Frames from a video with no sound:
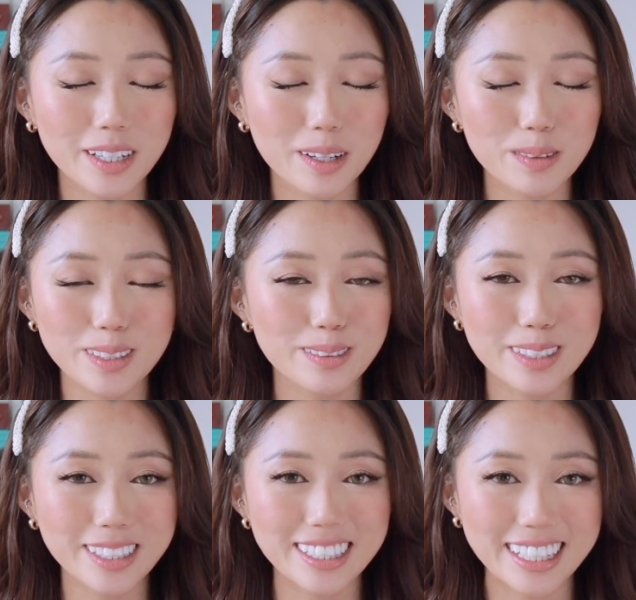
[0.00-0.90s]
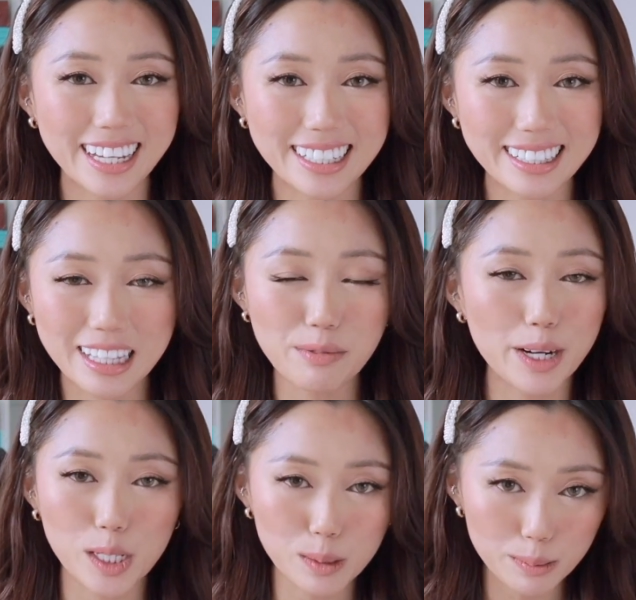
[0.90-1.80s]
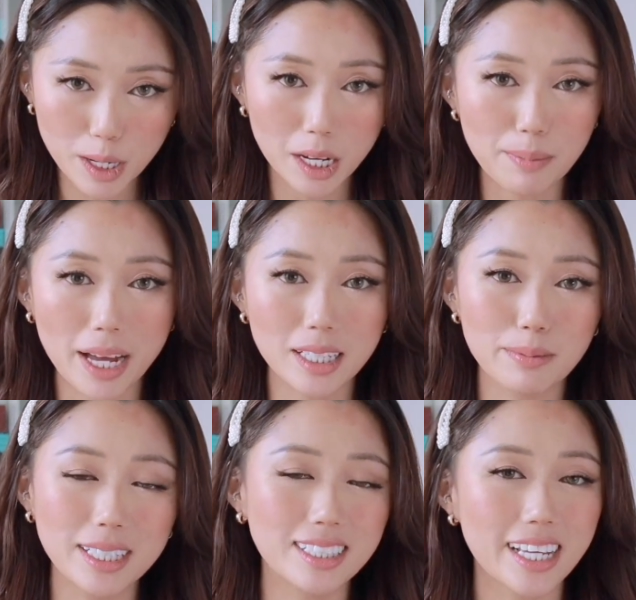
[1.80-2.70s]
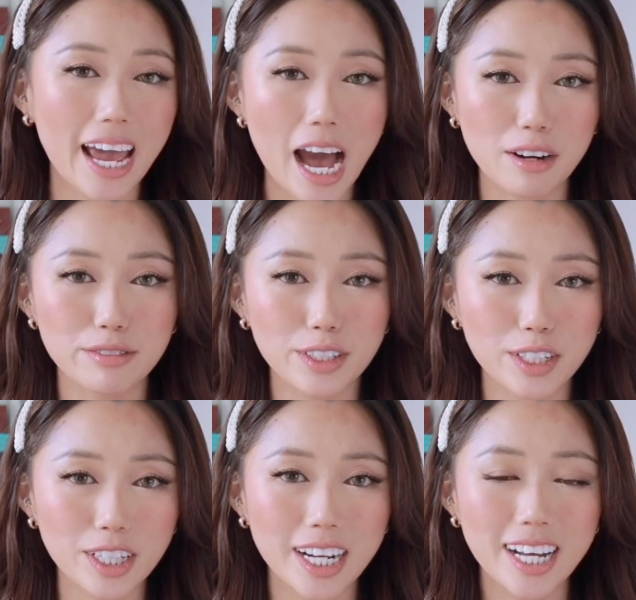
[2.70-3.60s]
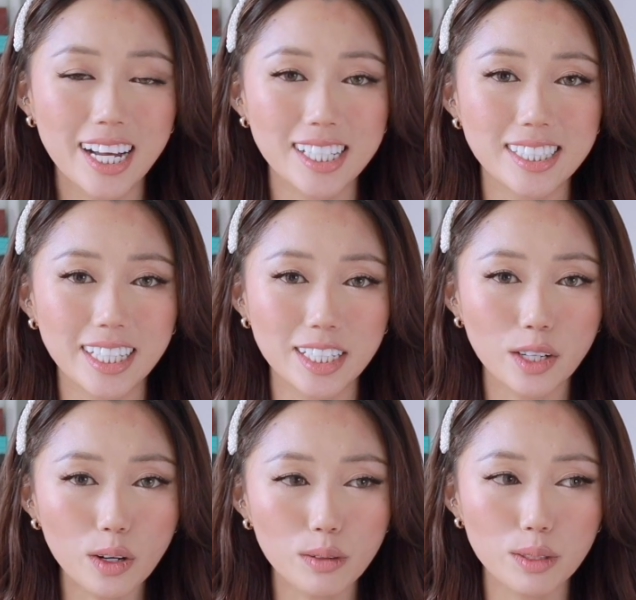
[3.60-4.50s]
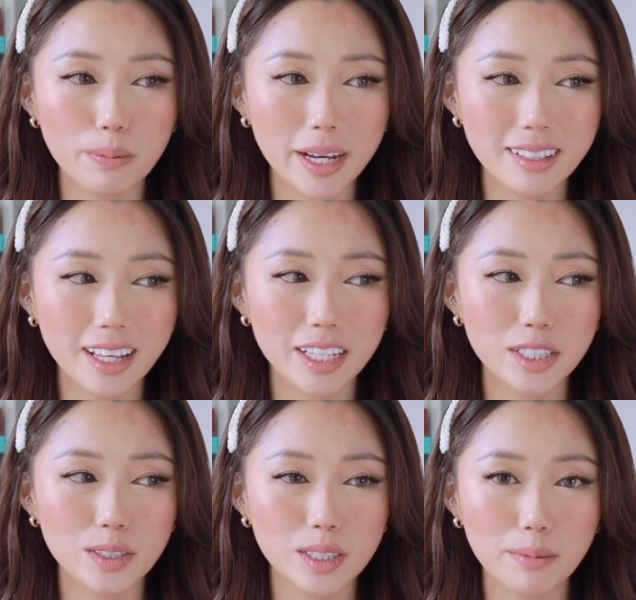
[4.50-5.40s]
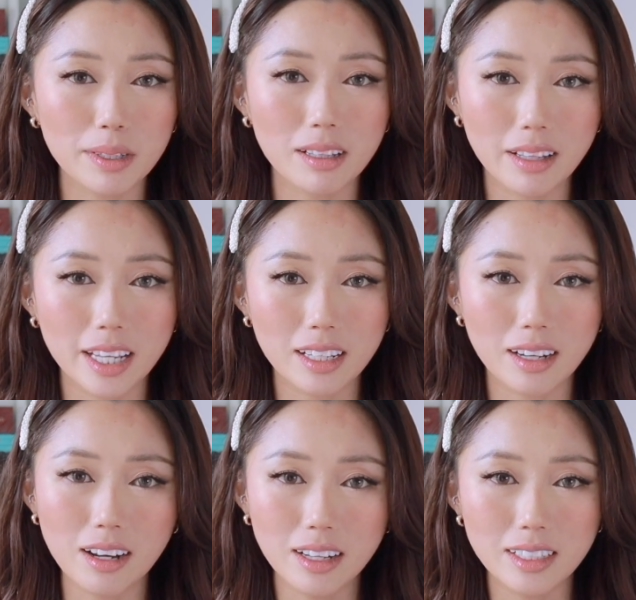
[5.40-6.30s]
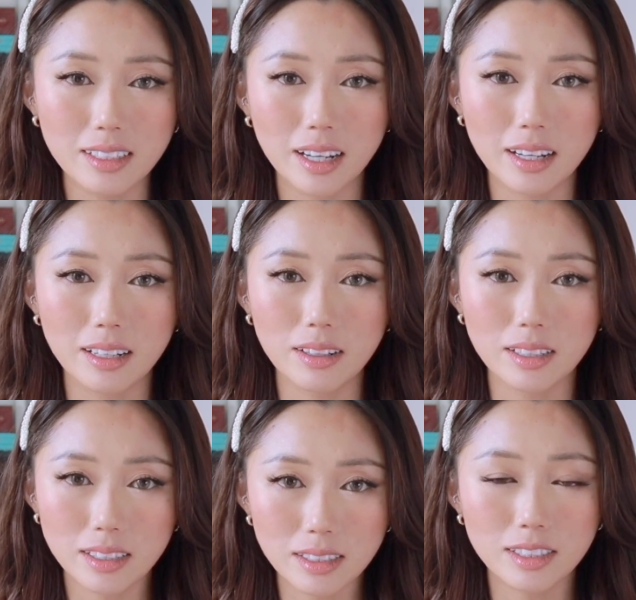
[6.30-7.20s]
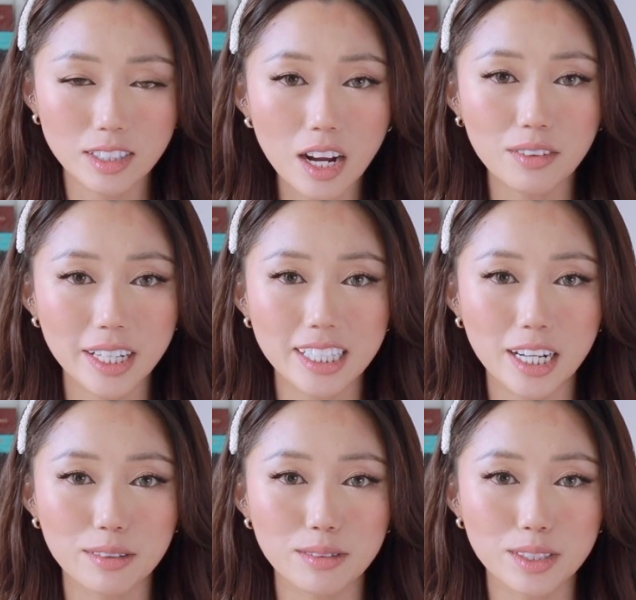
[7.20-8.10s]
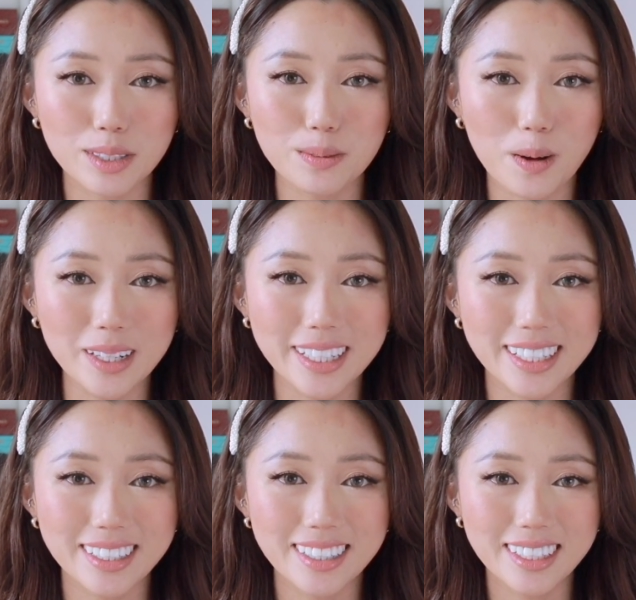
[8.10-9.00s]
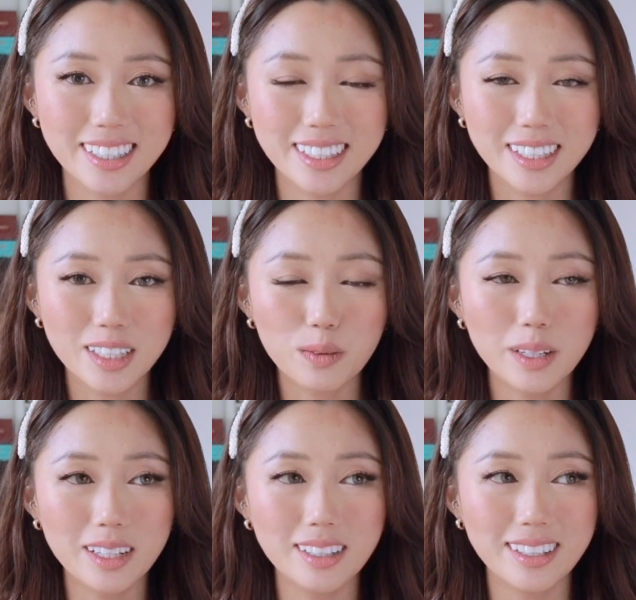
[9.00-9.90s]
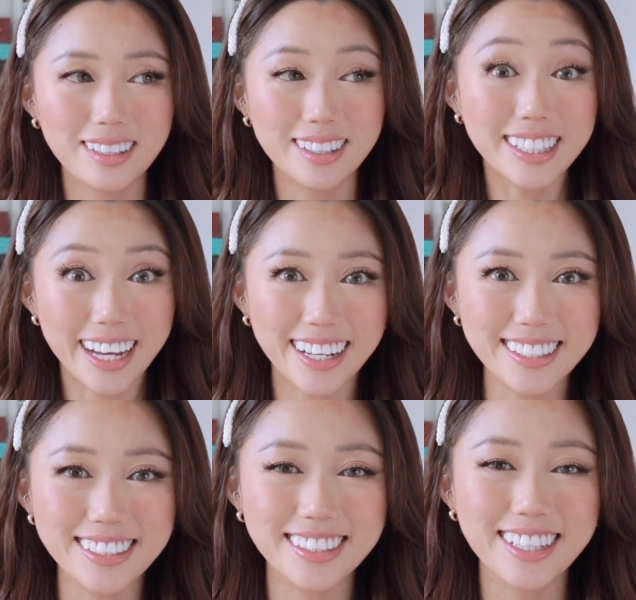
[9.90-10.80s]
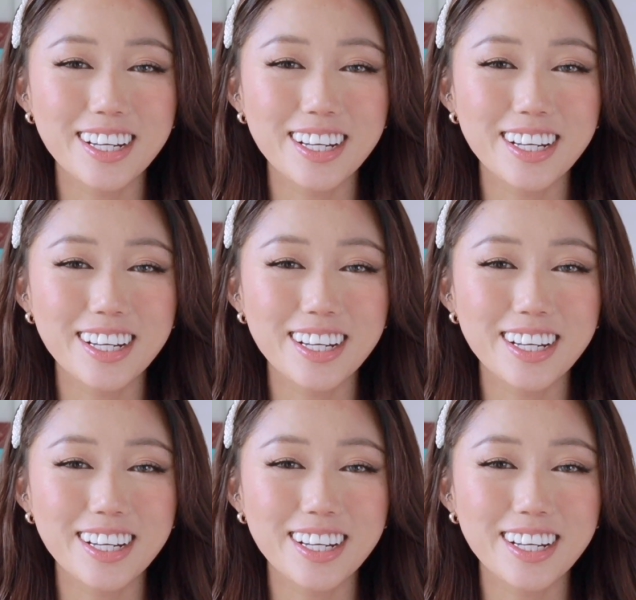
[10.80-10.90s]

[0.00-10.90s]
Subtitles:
I wasn't really going to get it. Then my husband got back at me the day after and said, oh, the bag that you sent me the link on is in stock right now. Do you want it? Well, yes.